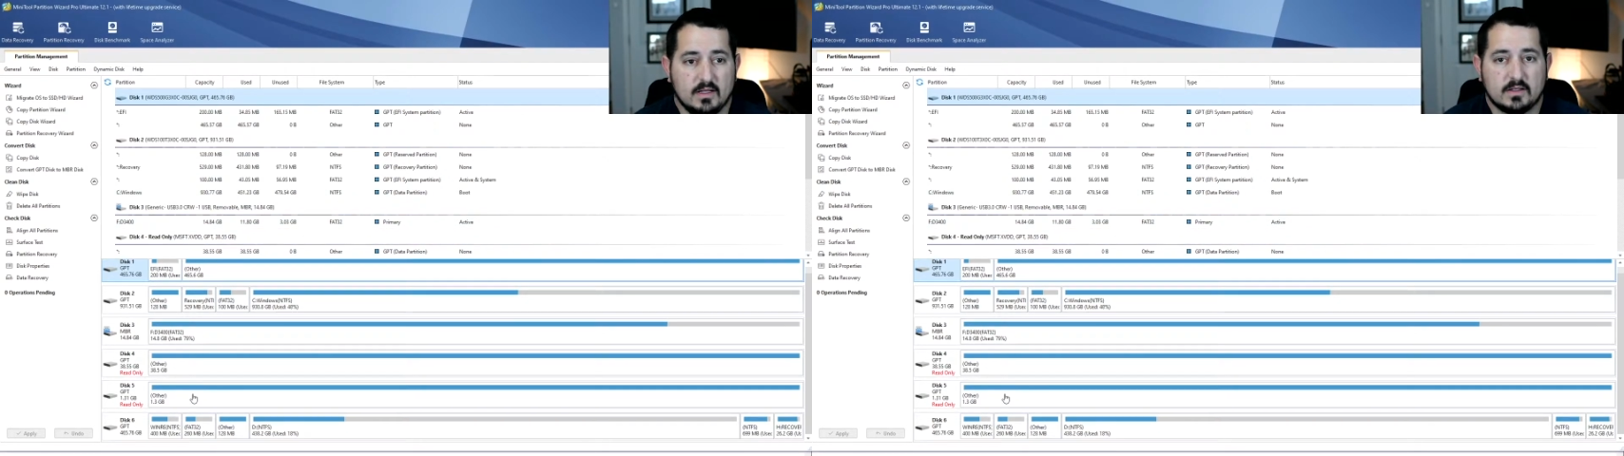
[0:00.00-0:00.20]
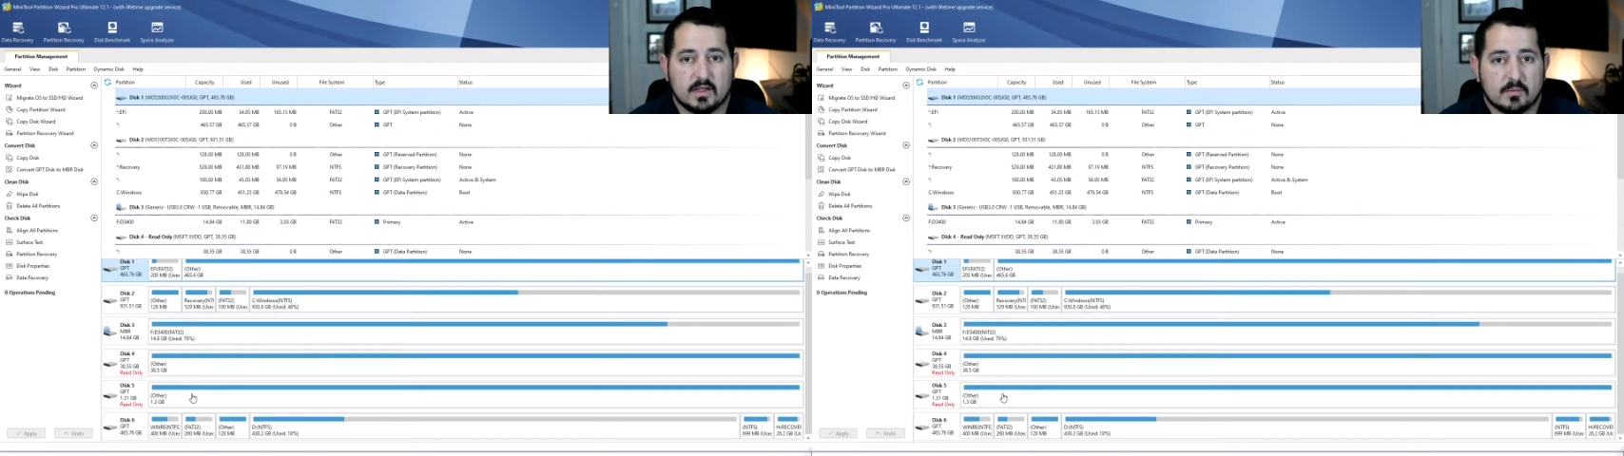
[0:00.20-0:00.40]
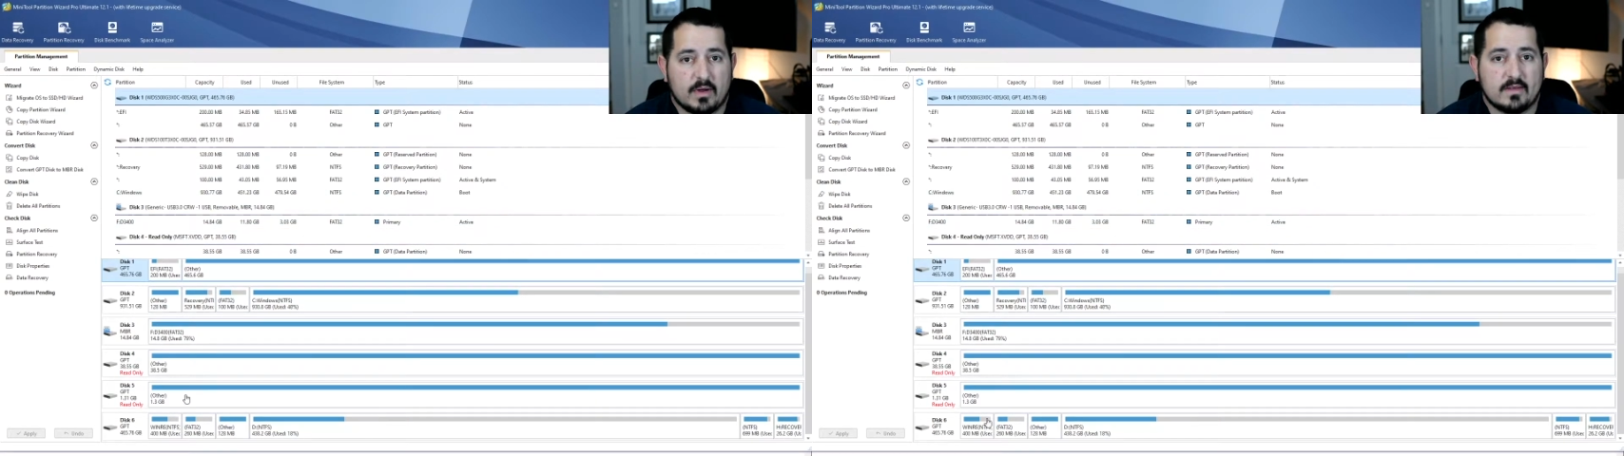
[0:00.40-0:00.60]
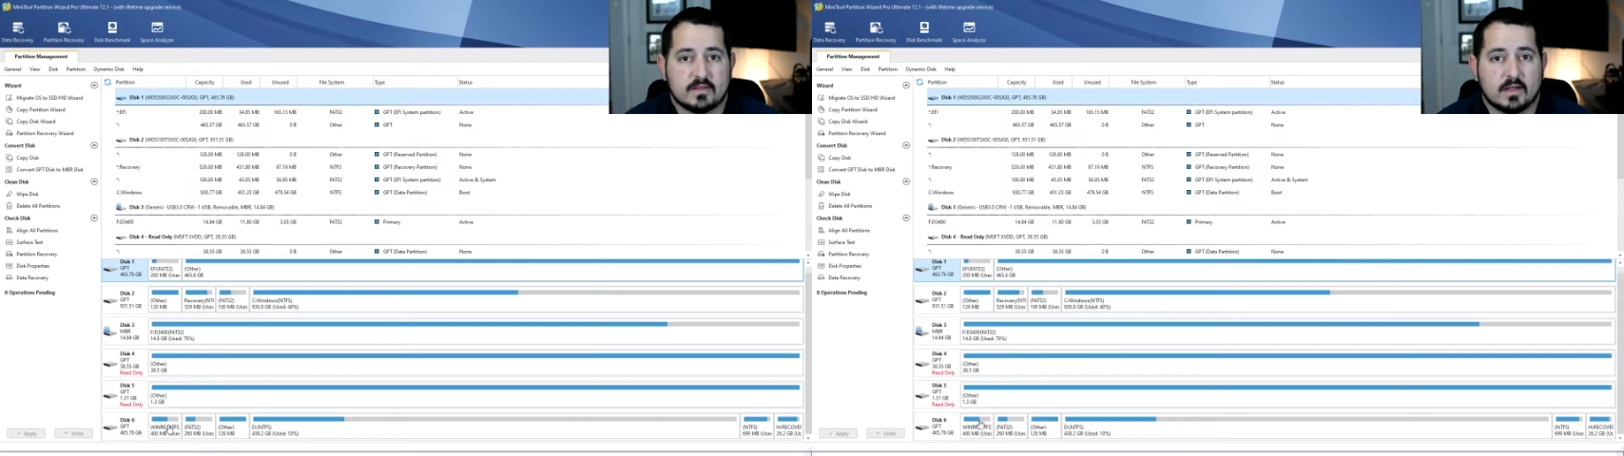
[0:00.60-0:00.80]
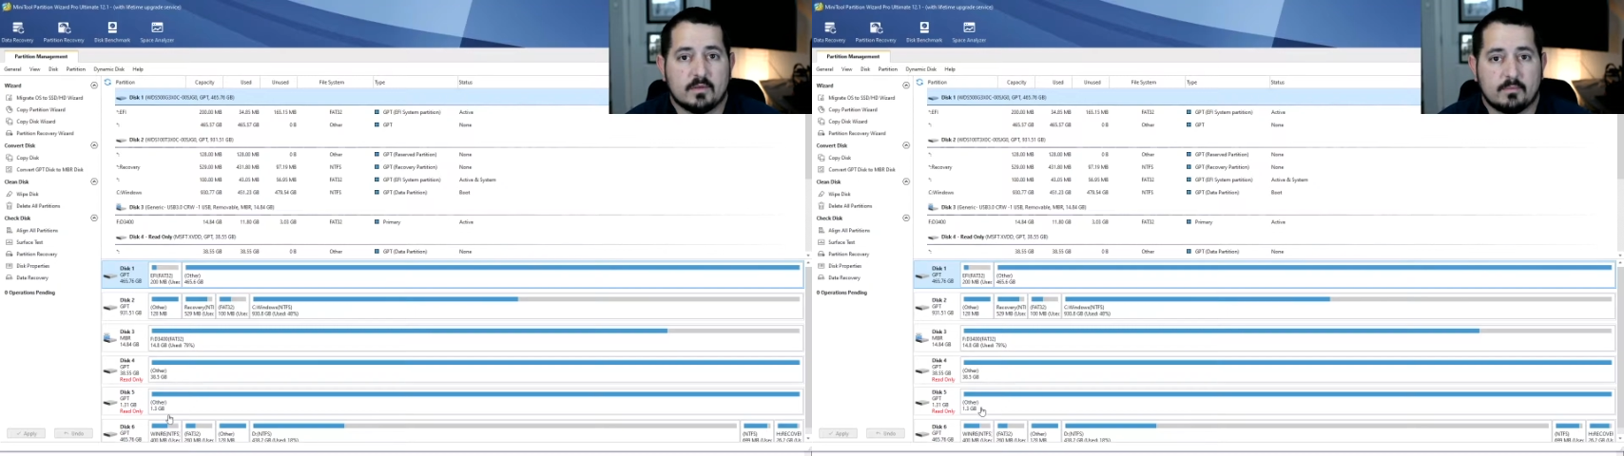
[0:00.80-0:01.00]
looks like a
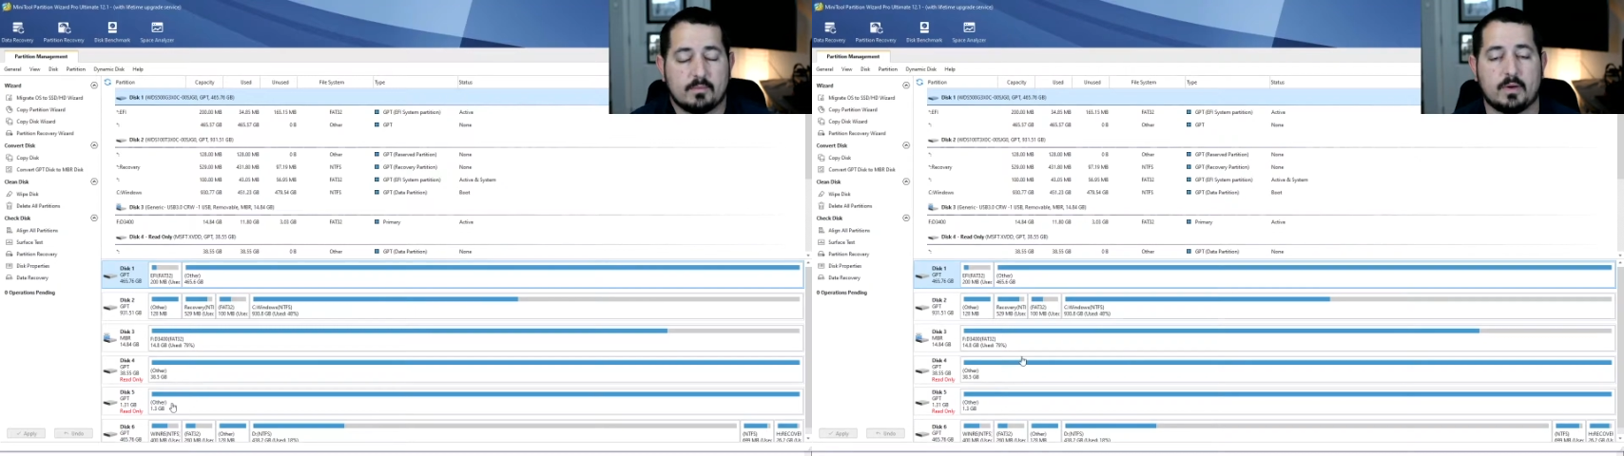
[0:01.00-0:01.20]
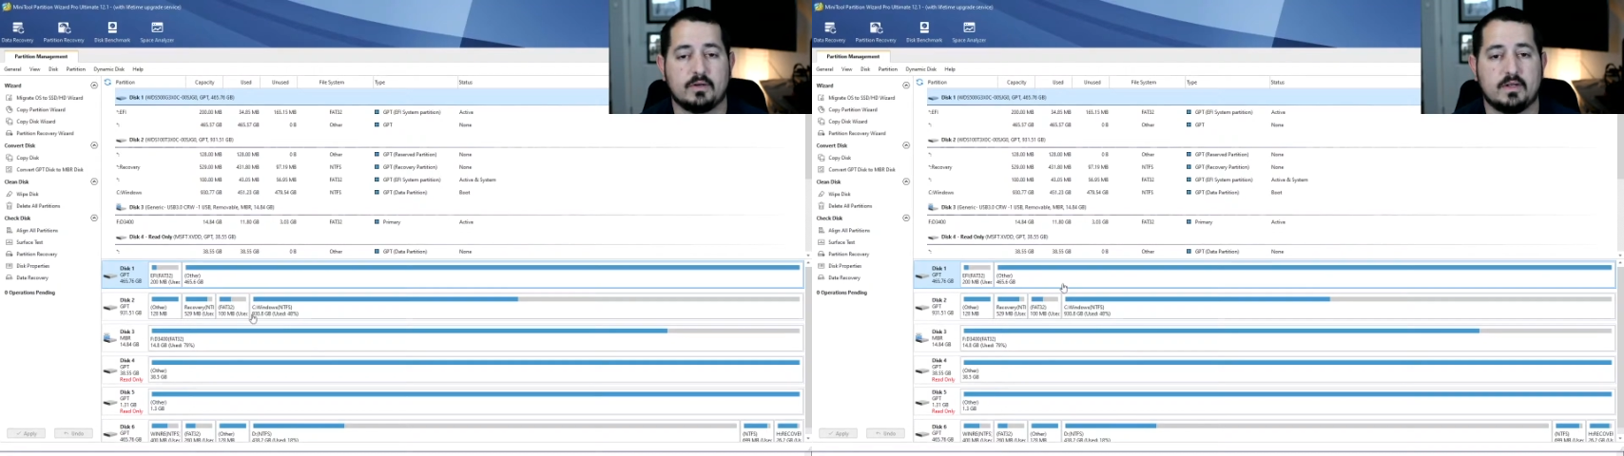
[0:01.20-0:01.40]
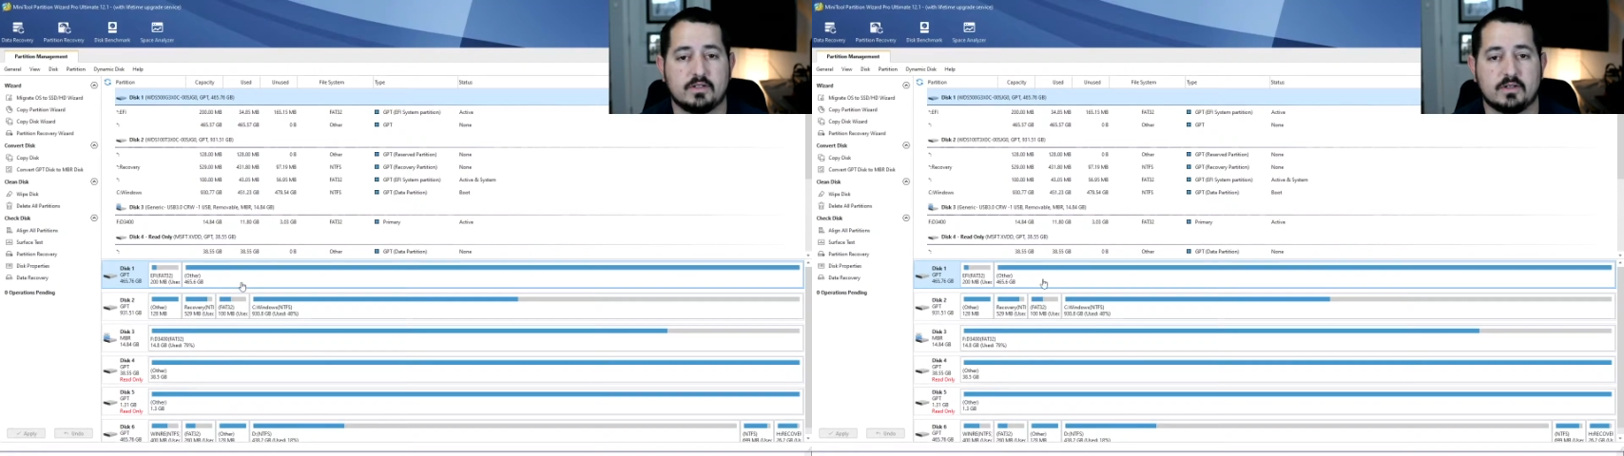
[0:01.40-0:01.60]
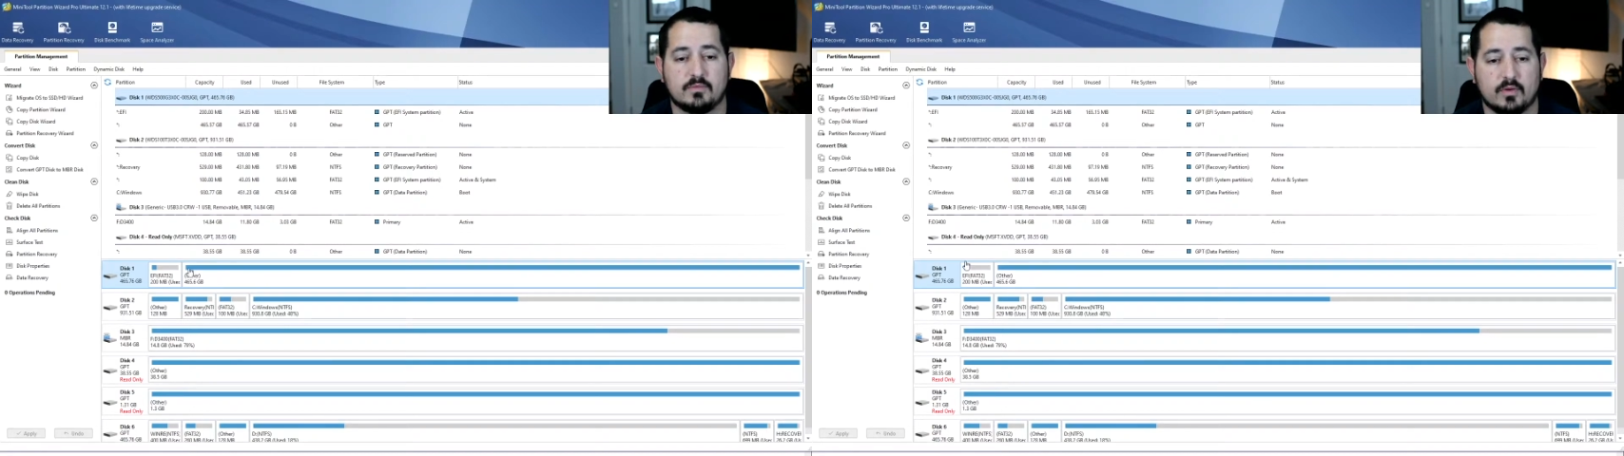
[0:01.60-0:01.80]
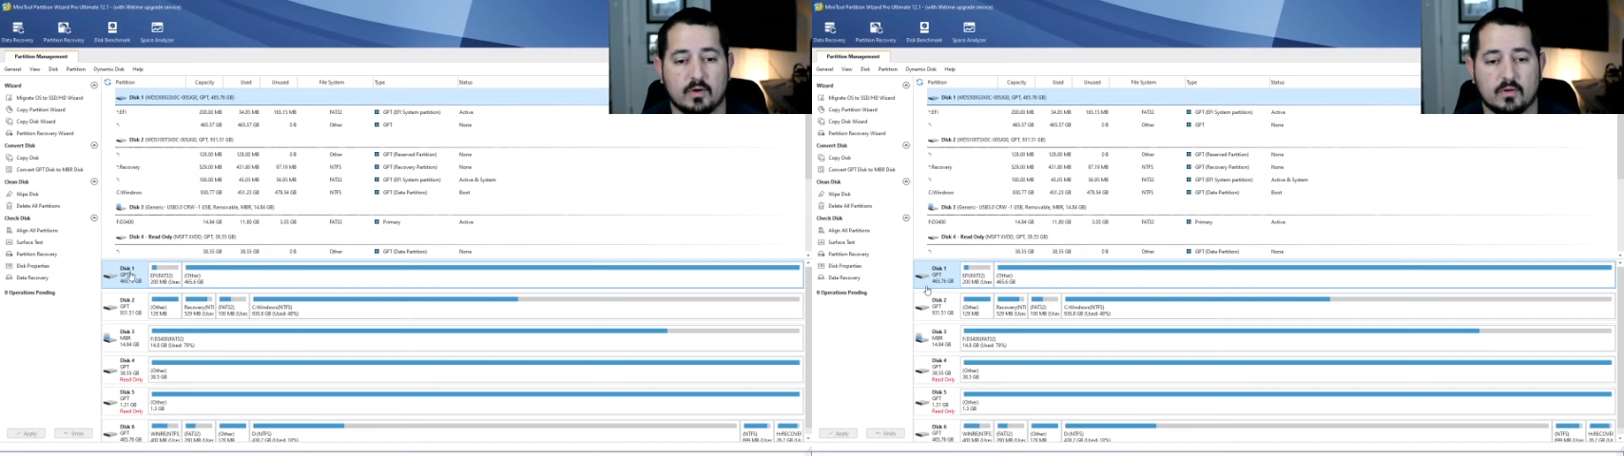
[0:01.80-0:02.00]
basic partition
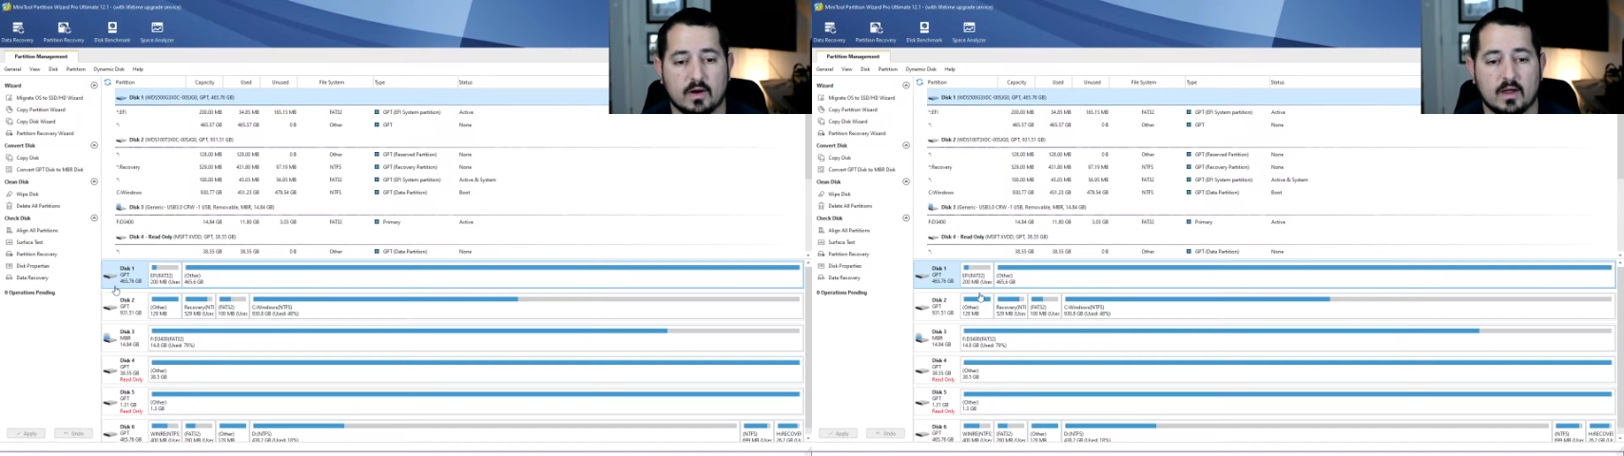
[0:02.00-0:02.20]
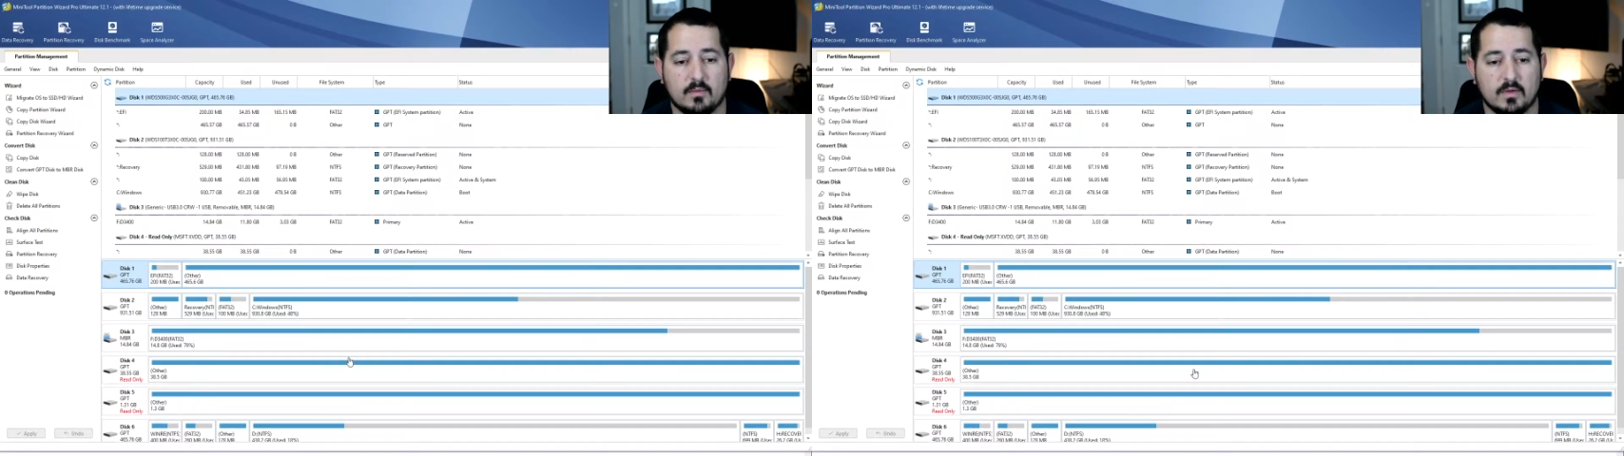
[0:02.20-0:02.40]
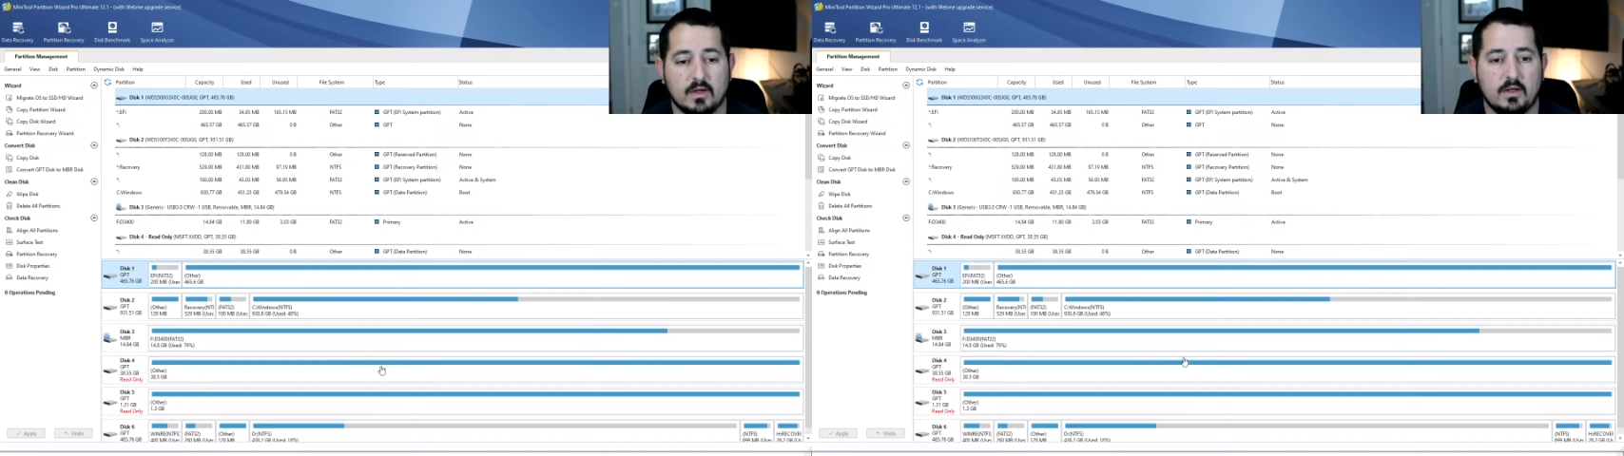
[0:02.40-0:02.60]
program.